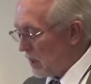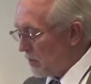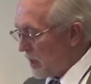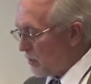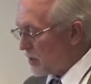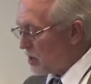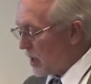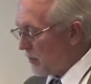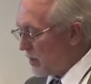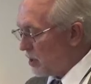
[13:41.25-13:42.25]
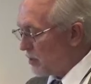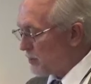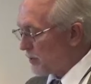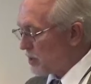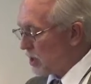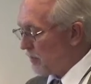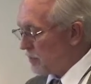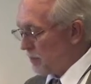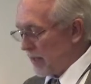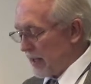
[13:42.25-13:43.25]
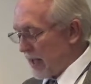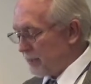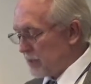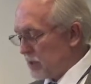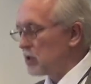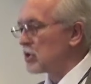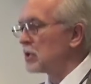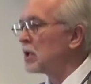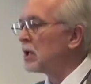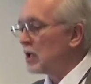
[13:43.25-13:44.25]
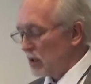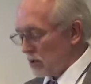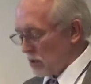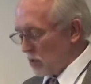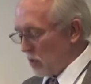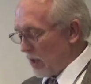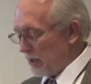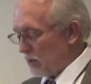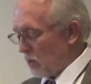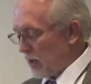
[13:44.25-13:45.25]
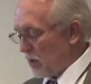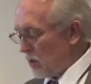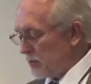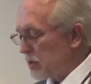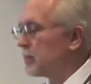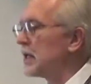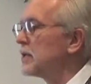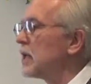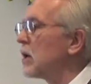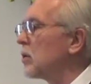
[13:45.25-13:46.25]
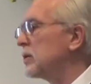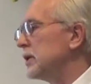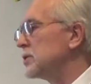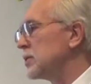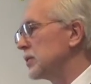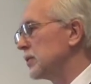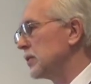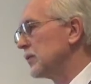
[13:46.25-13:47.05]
than with someone who is perceived to be in opposition to what one holds to be the only truth.